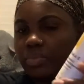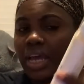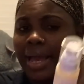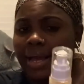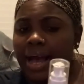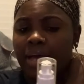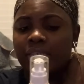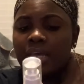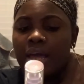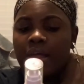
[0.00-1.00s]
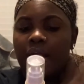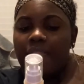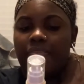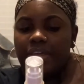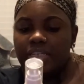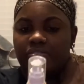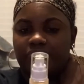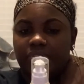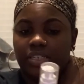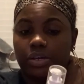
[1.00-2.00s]
And guys, this
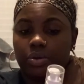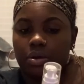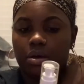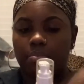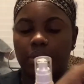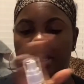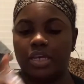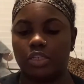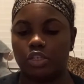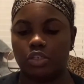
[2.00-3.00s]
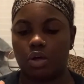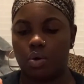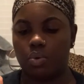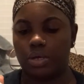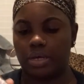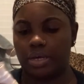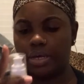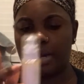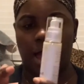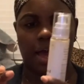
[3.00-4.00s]
serum is so
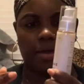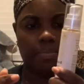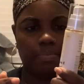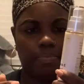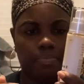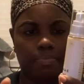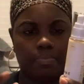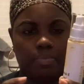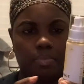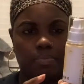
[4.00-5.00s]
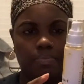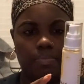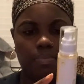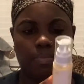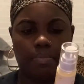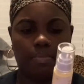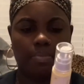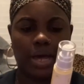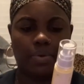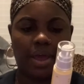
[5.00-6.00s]
good. I'm
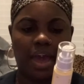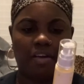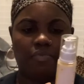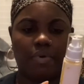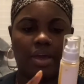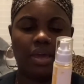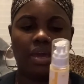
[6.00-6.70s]
about halfway